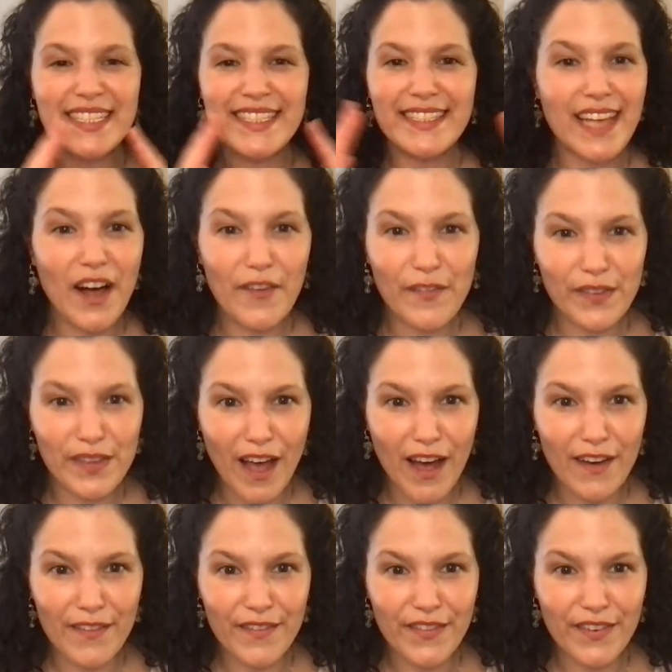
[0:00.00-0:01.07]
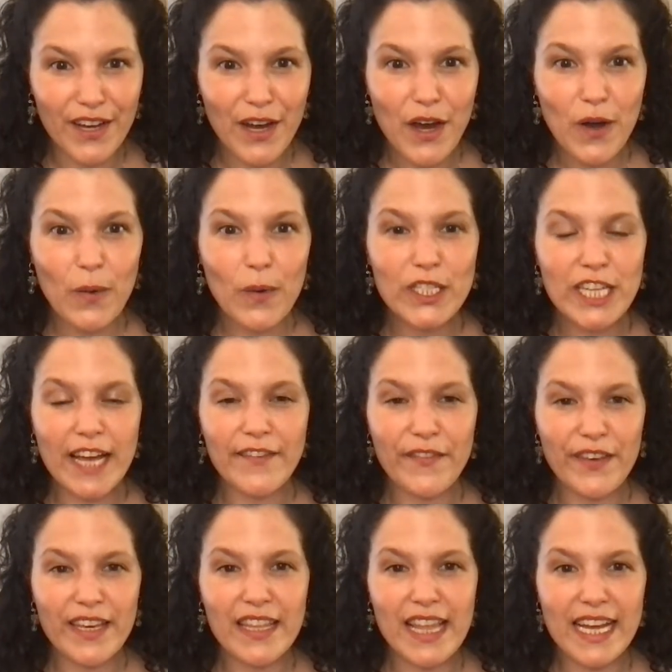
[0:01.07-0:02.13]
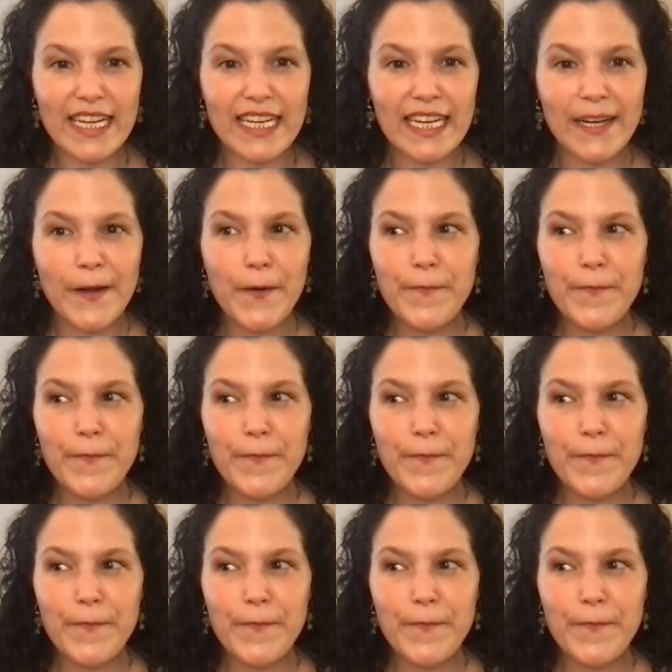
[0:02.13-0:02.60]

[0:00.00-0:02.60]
self-love, which I feel like